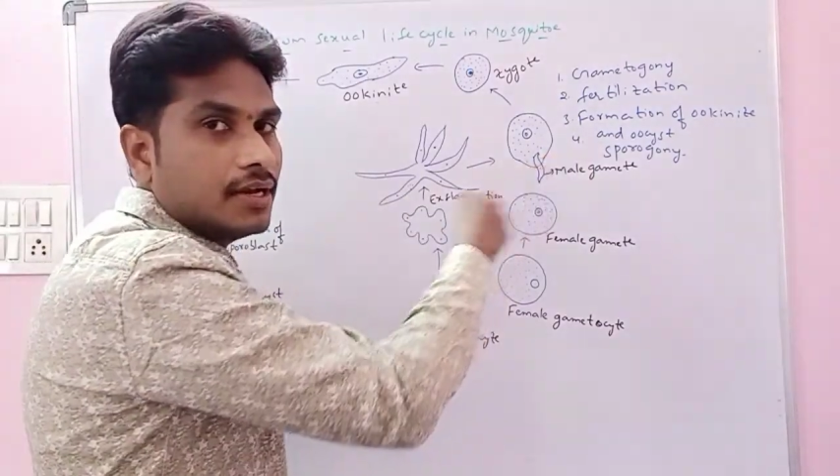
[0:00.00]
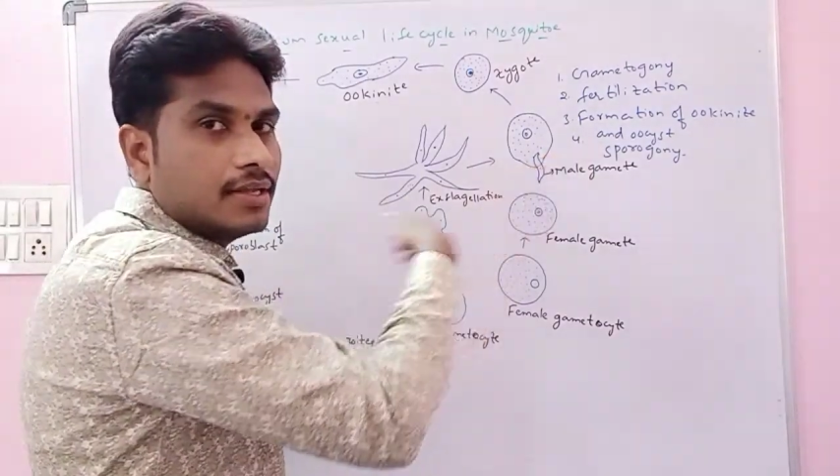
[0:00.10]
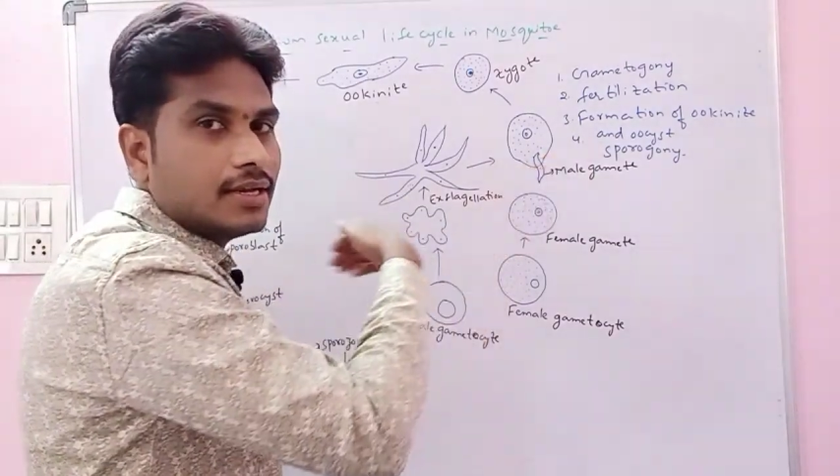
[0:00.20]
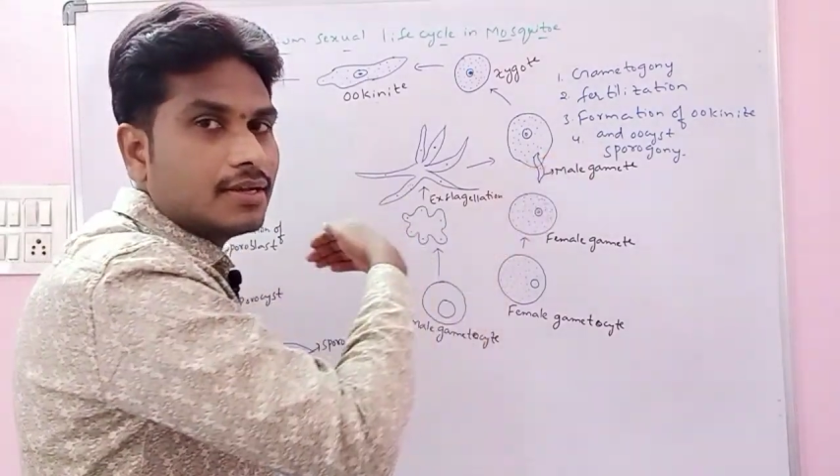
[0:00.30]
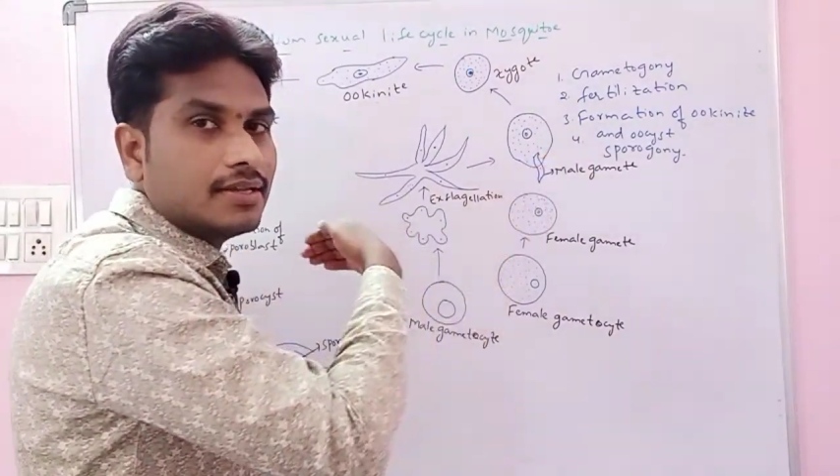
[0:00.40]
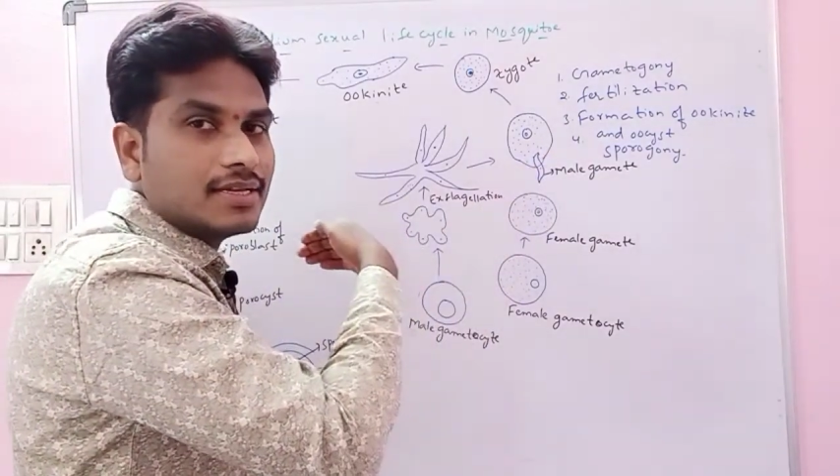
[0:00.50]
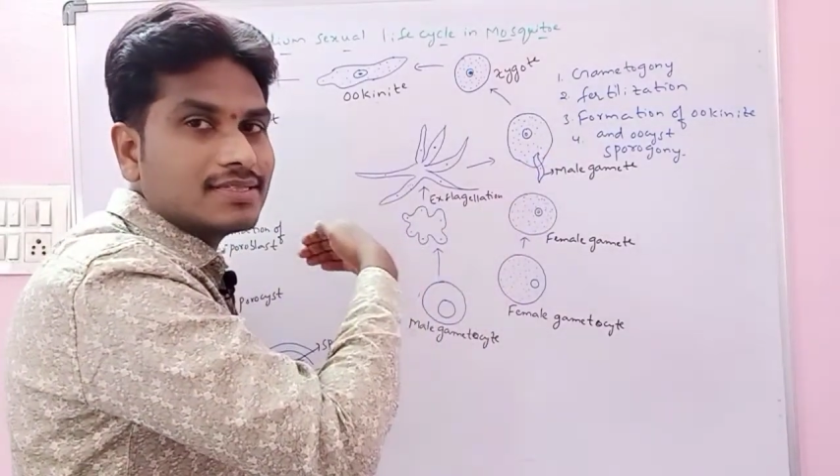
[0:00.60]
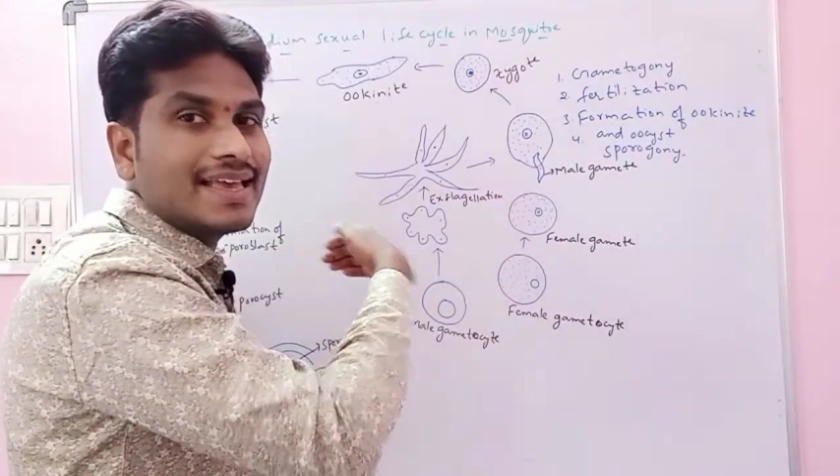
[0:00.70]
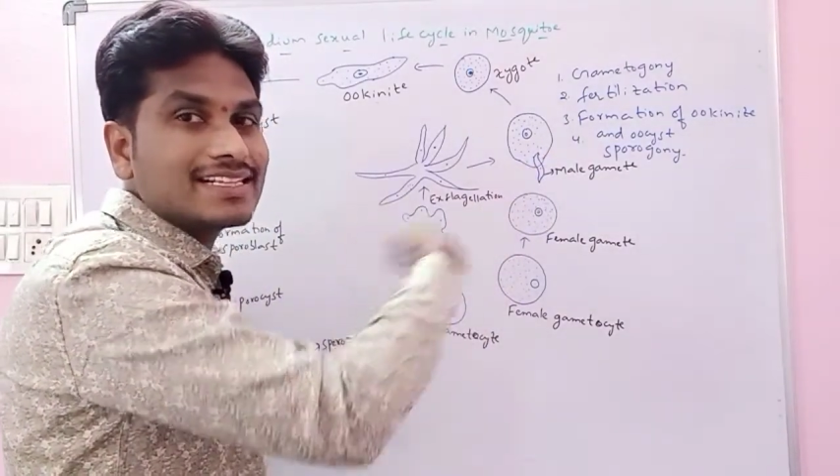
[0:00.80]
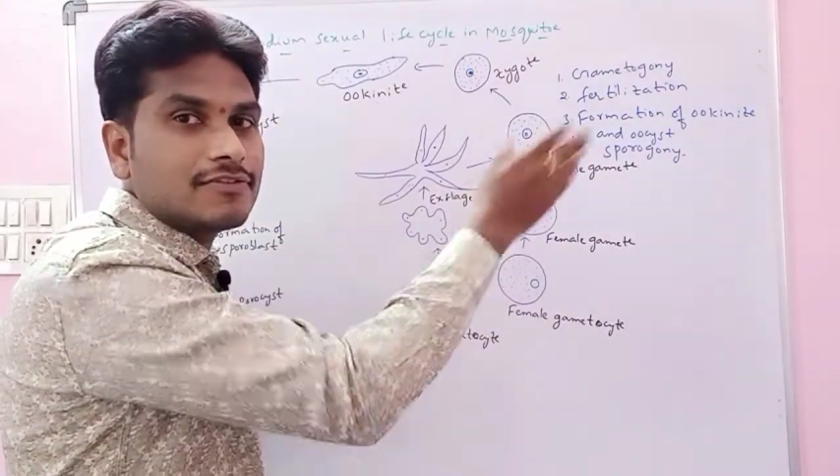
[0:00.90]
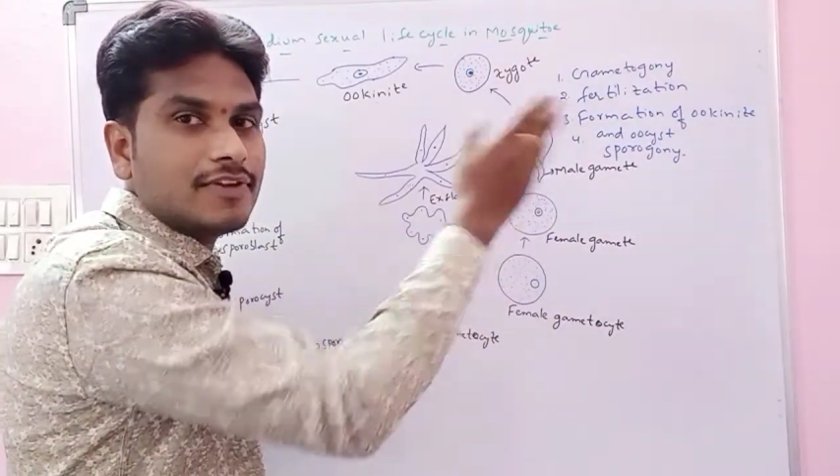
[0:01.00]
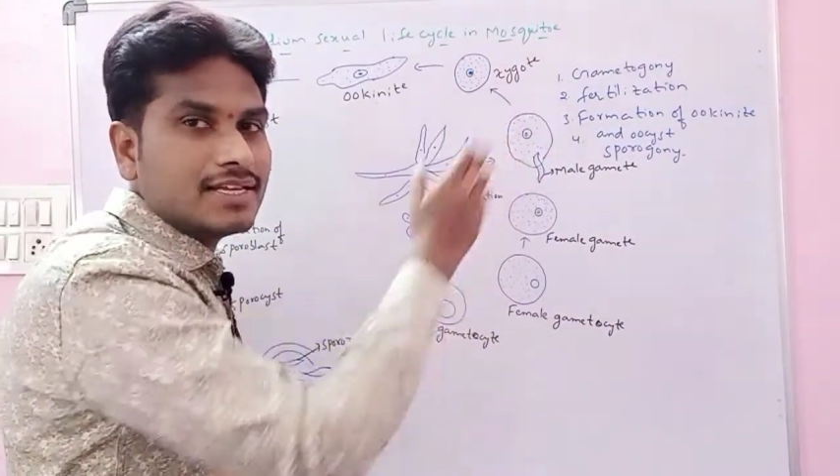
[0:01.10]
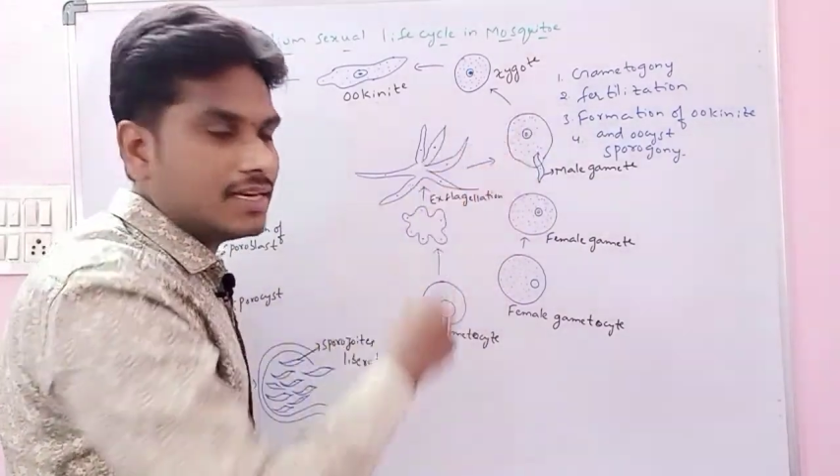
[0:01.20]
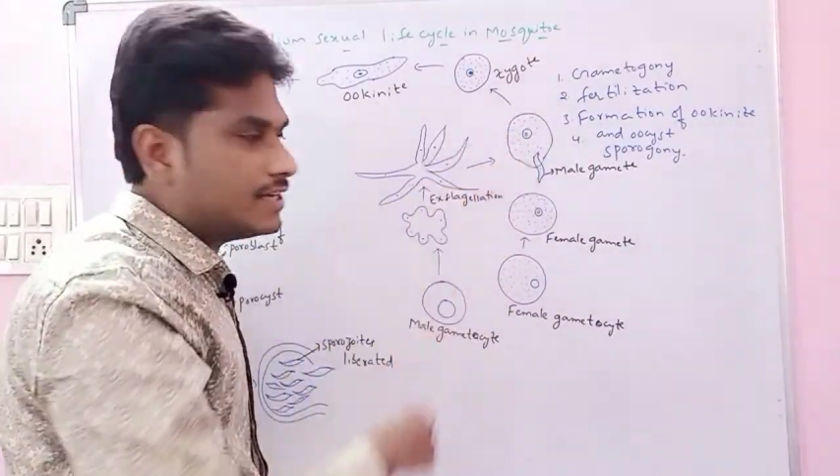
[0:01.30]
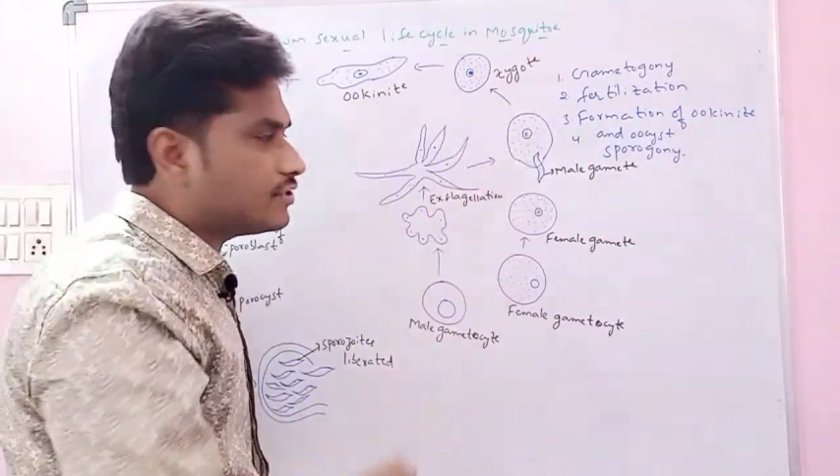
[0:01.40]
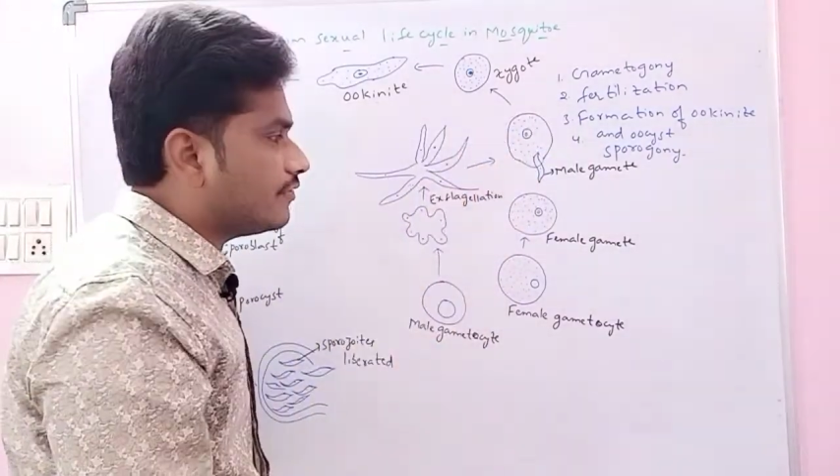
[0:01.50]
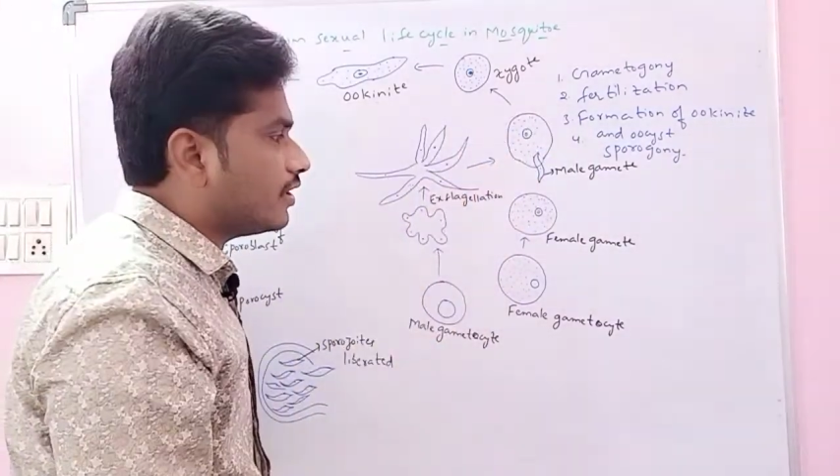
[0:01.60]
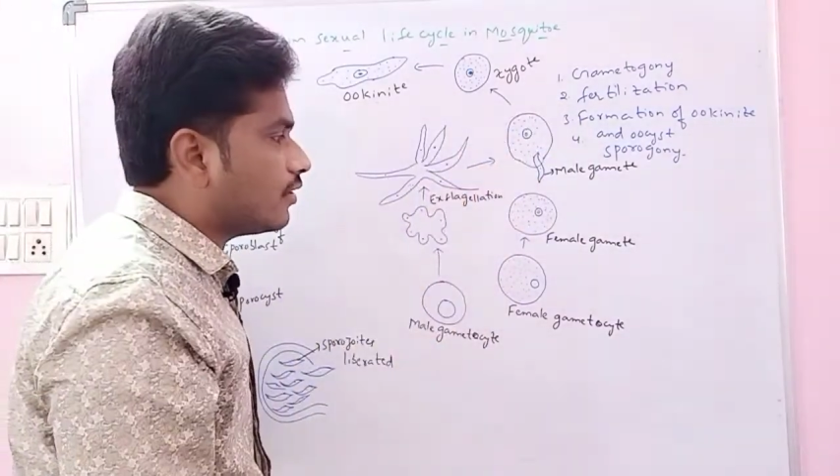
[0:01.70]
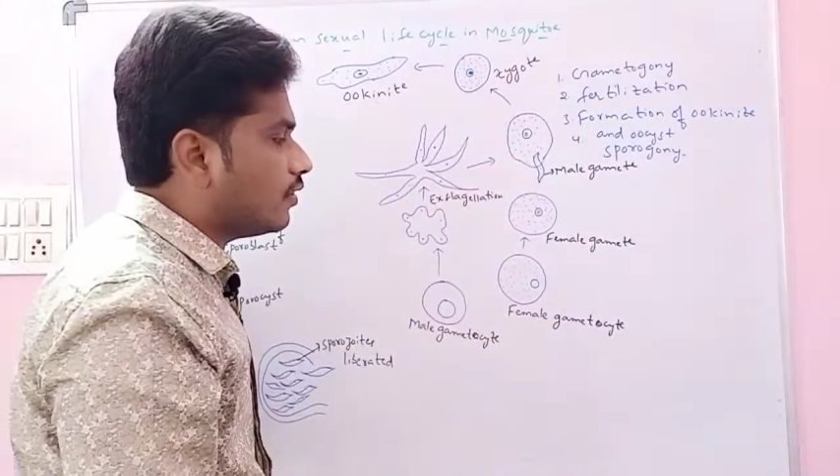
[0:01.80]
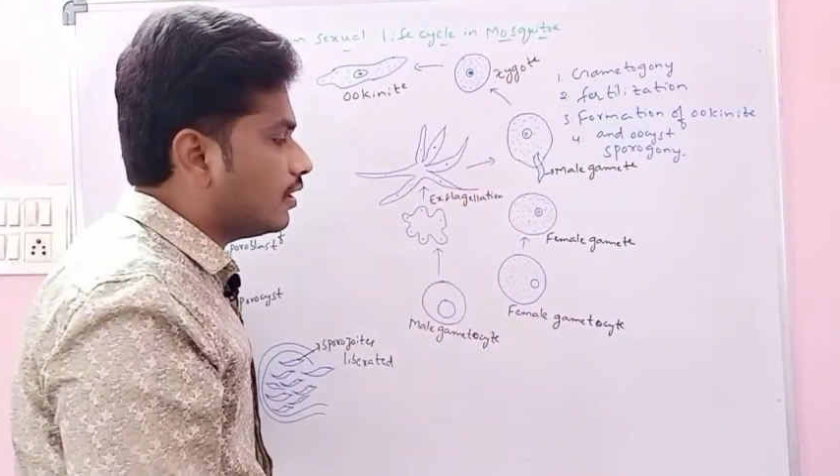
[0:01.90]
That is the exflagellation we
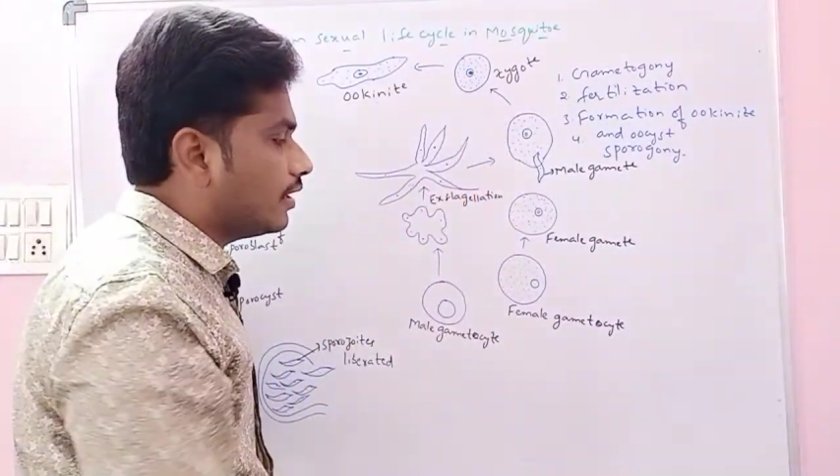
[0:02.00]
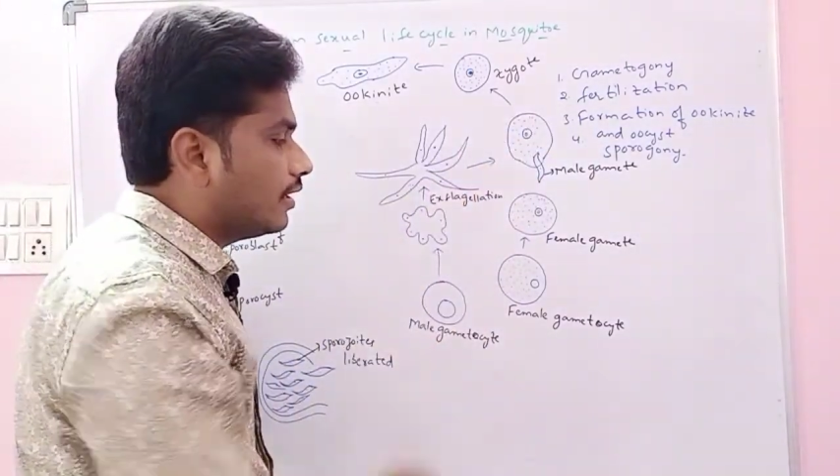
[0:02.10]
are calling.